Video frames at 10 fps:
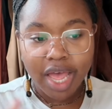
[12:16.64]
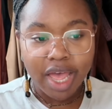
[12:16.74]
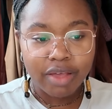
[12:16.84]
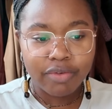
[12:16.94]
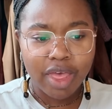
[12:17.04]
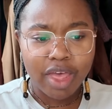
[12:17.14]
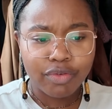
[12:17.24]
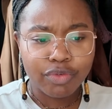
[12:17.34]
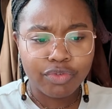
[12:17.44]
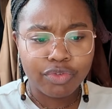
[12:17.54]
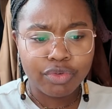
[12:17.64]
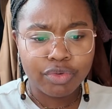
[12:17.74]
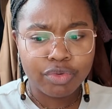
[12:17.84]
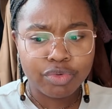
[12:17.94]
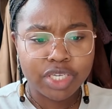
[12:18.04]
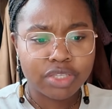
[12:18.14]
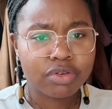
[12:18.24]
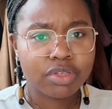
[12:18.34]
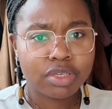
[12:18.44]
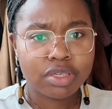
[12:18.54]
I have a few
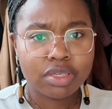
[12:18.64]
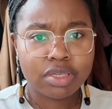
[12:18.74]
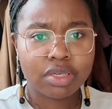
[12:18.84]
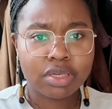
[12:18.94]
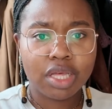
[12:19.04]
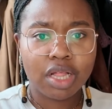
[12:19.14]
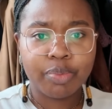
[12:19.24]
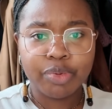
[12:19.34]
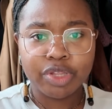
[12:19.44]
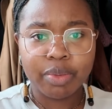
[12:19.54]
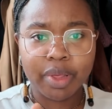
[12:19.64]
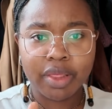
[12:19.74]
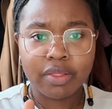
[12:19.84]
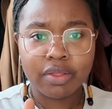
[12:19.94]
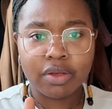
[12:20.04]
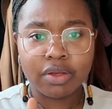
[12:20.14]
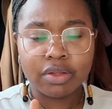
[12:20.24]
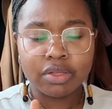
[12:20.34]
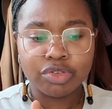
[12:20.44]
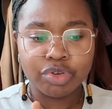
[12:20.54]
resources. I'll put them in
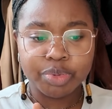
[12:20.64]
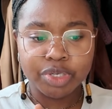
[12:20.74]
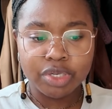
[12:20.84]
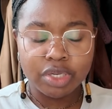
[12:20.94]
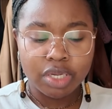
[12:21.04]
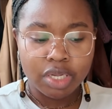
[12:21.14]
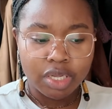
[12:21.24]
the description.